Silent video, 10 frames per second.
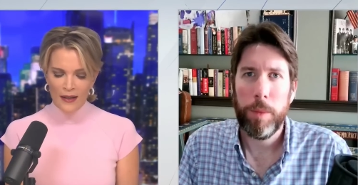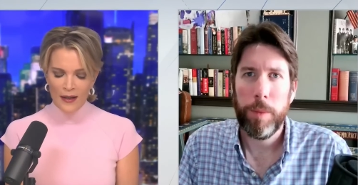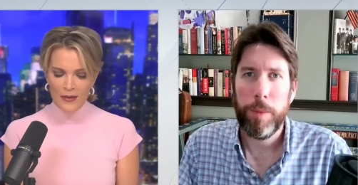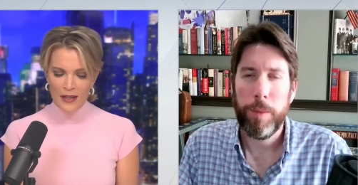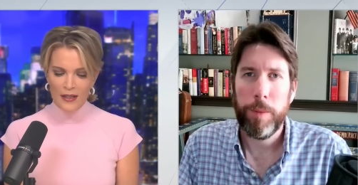
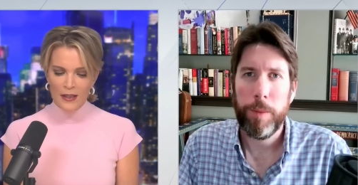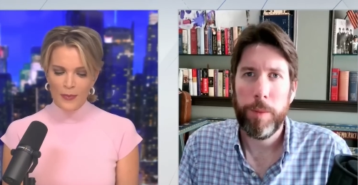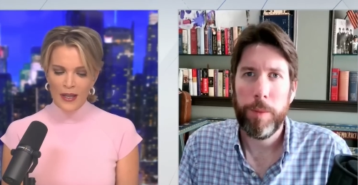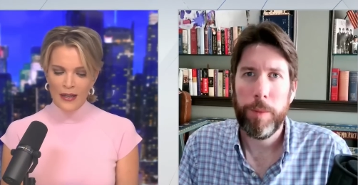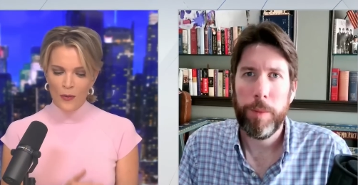Speaker 1: to
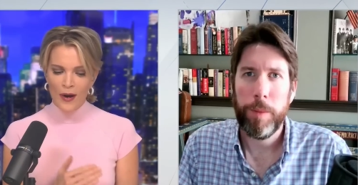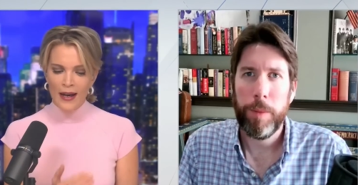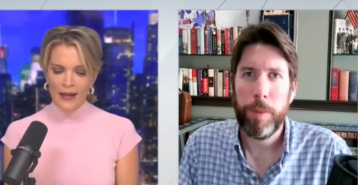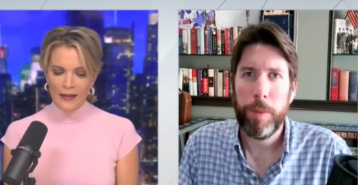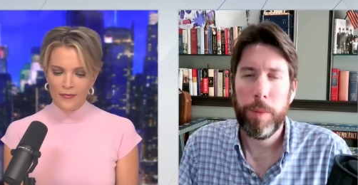explain
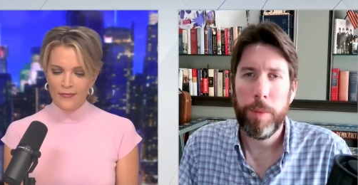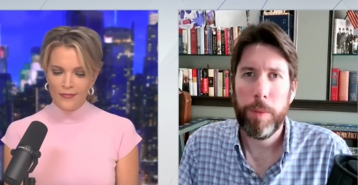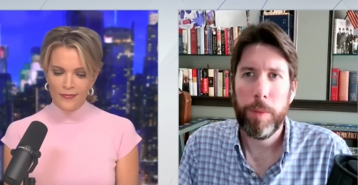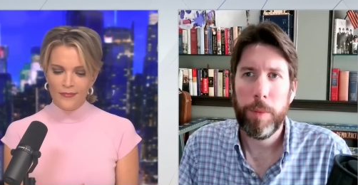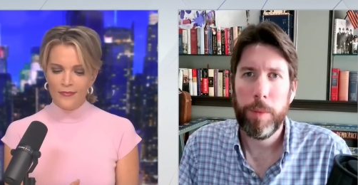away
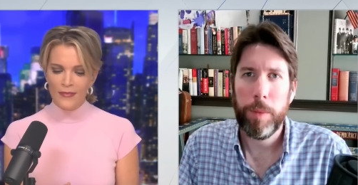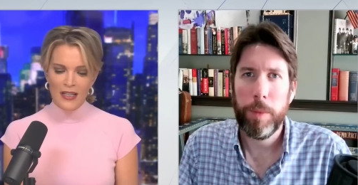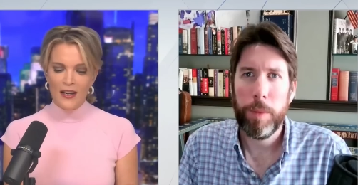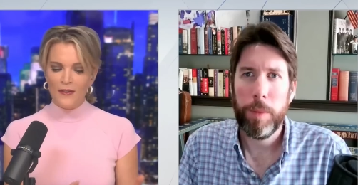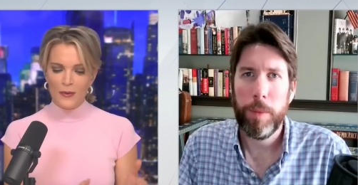the
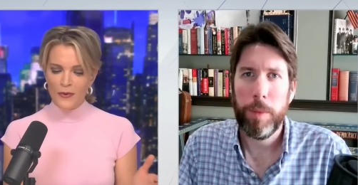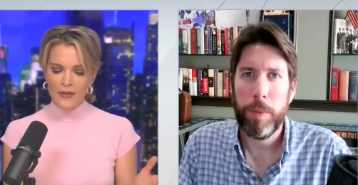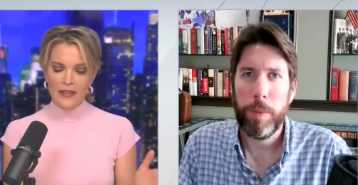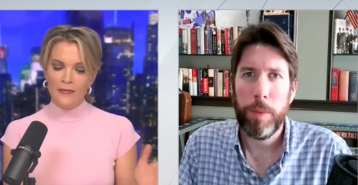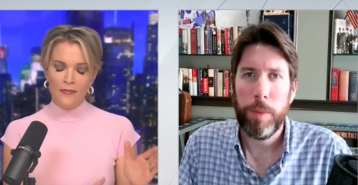difference
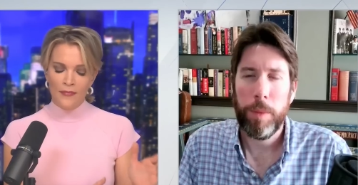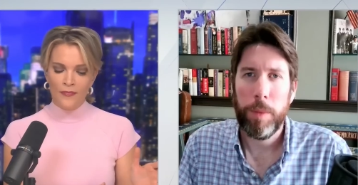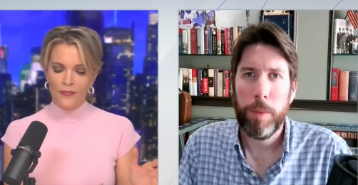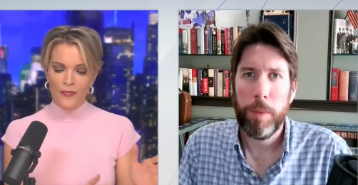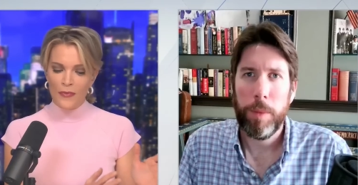
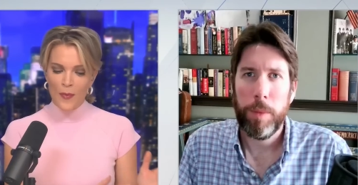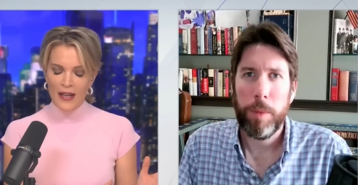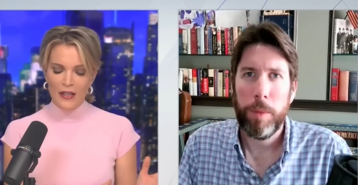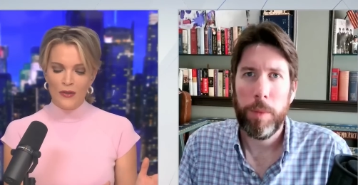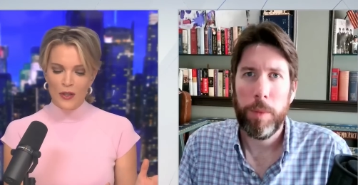between the
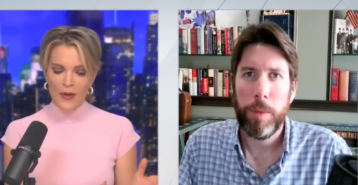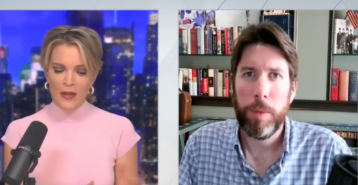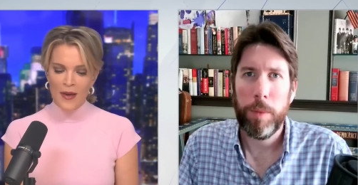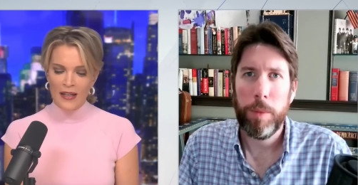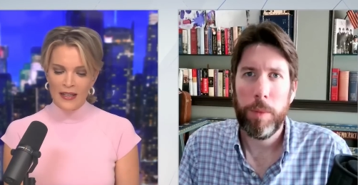man he used to be
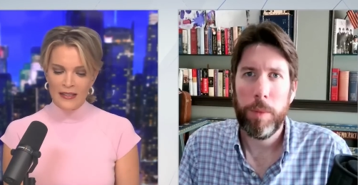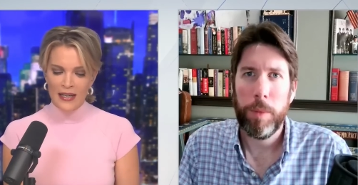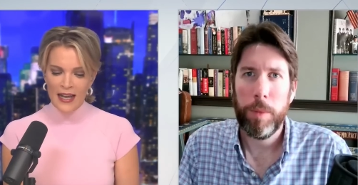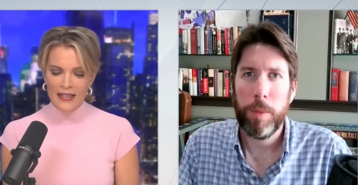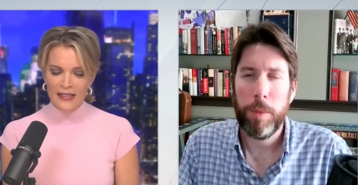and the man he is
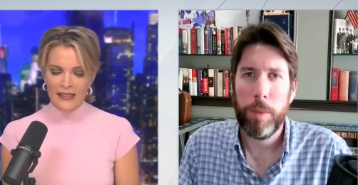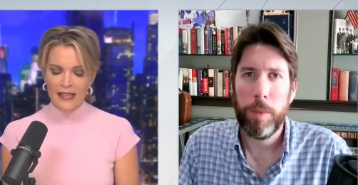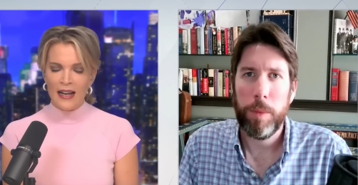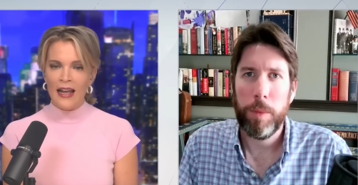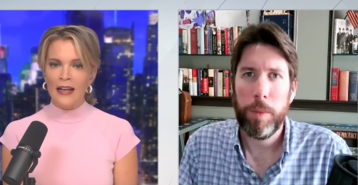today. This is
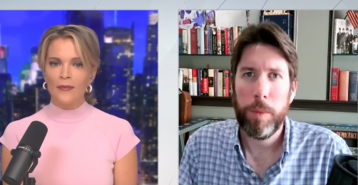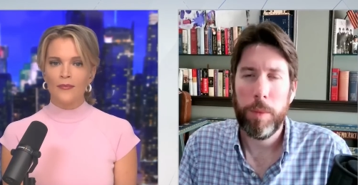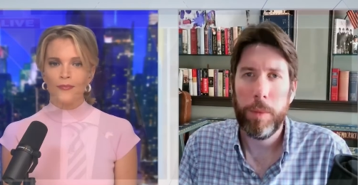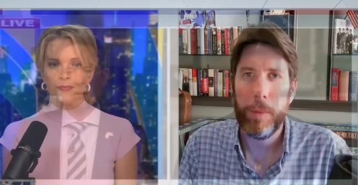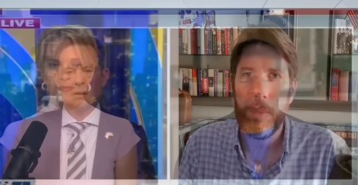SOT 8.
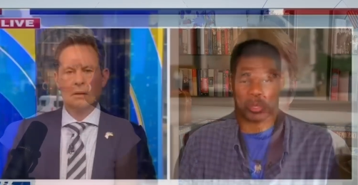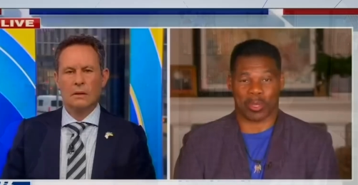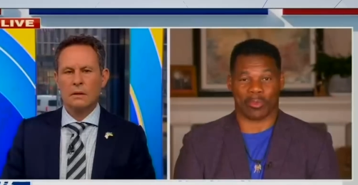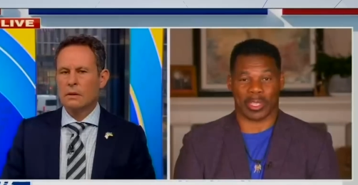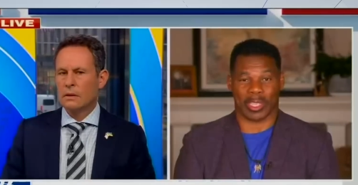
Speaker 2: I've
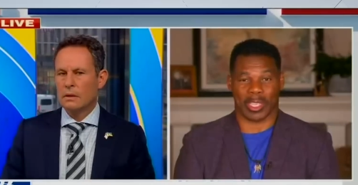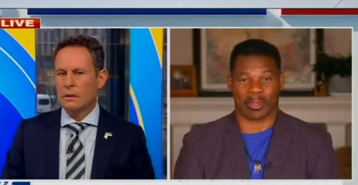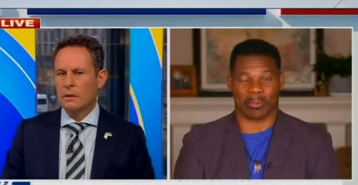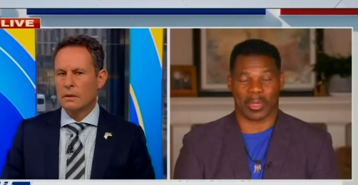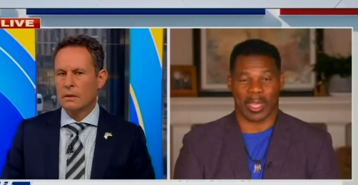been
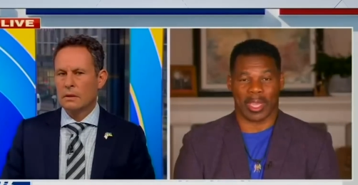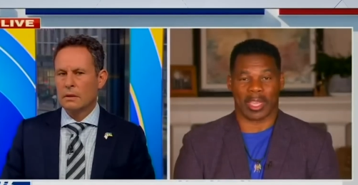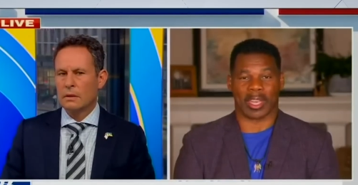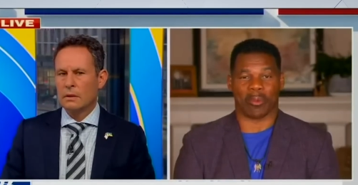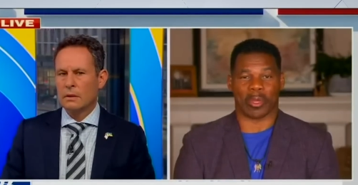redeemed,
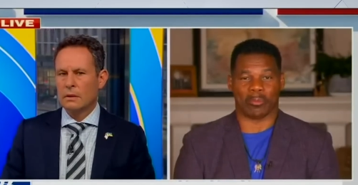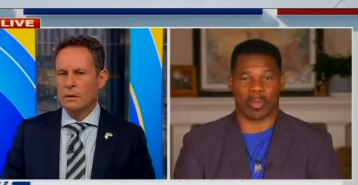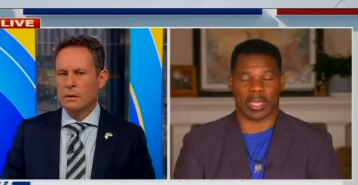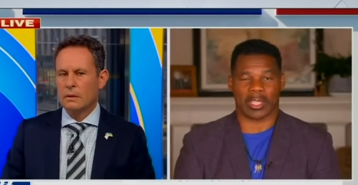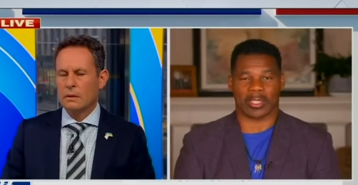and I'm going to
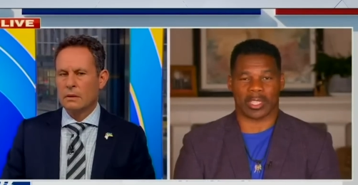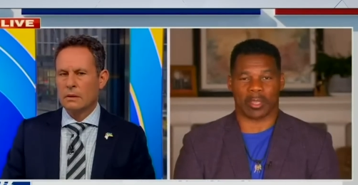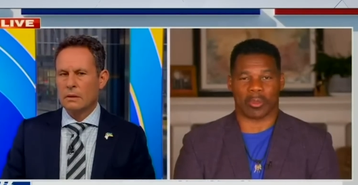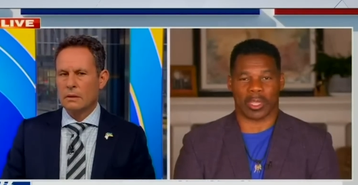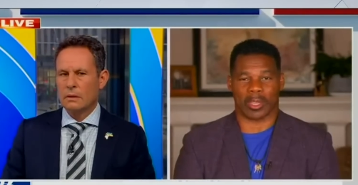make this
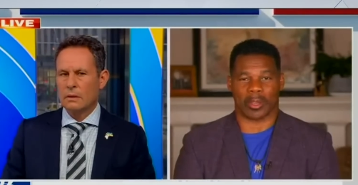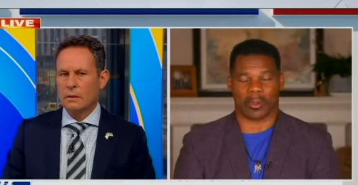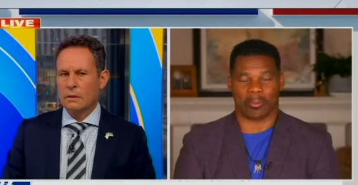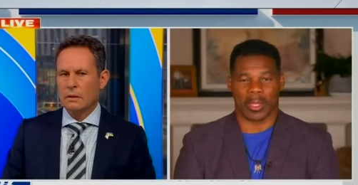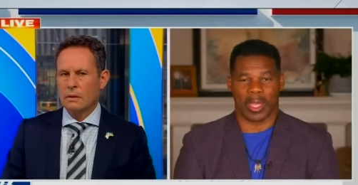statement
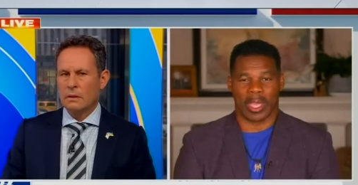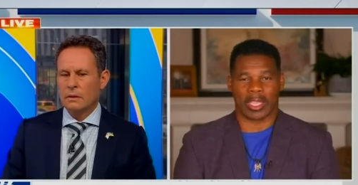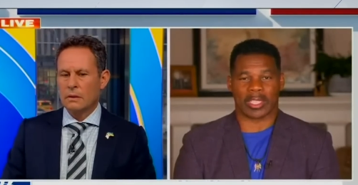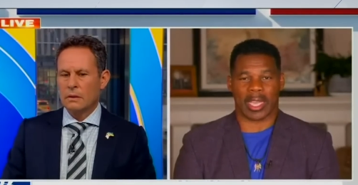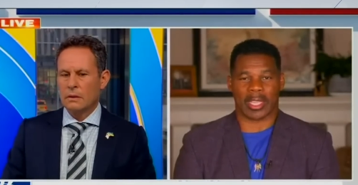here.
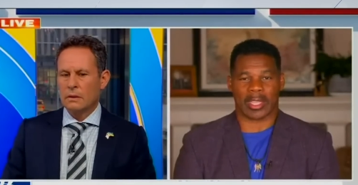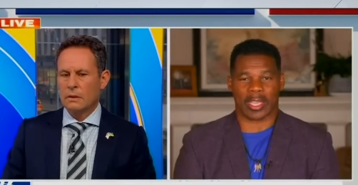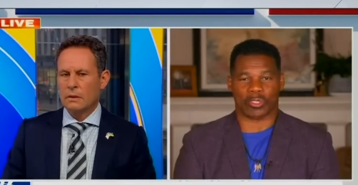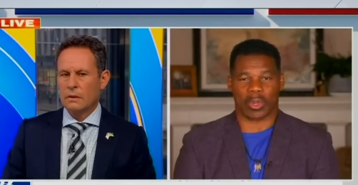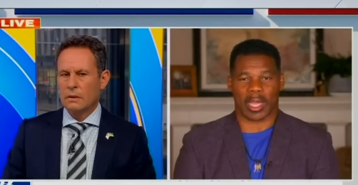It's like
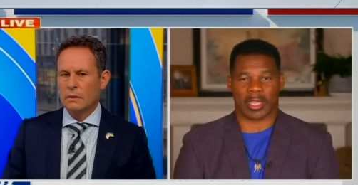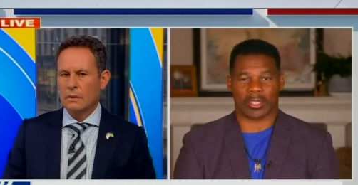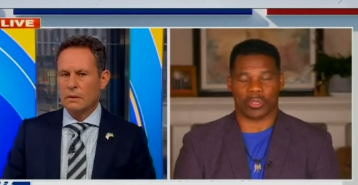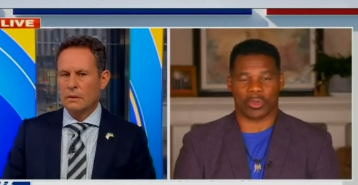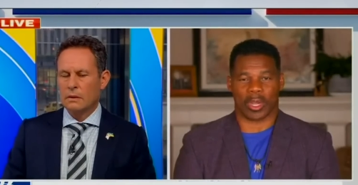they're
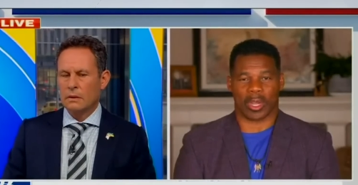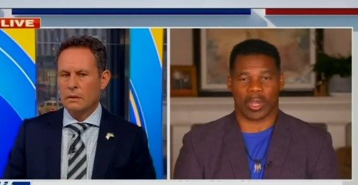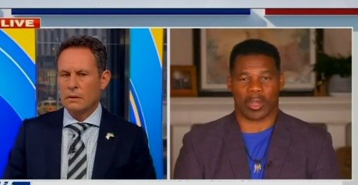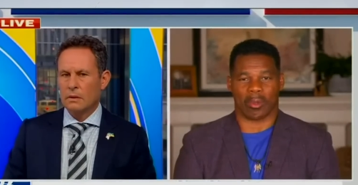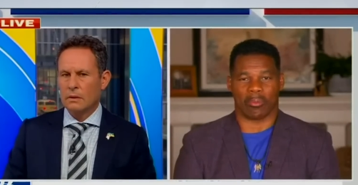trying
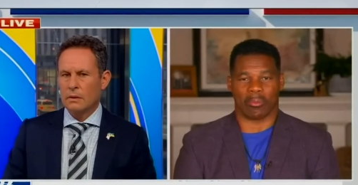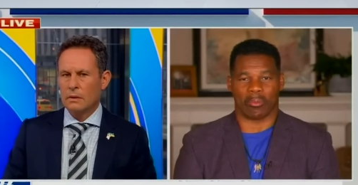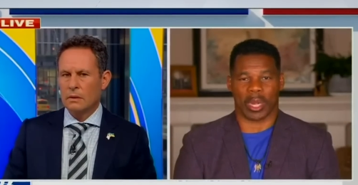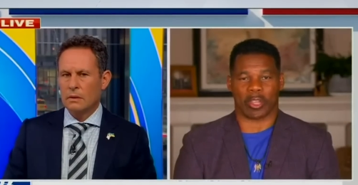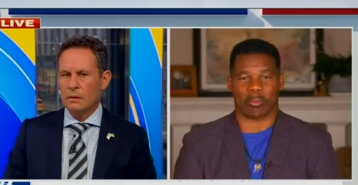to
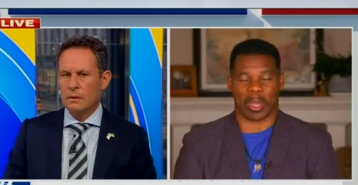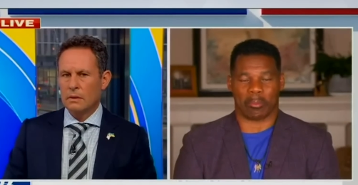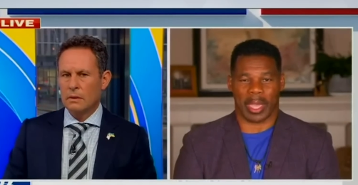bring up my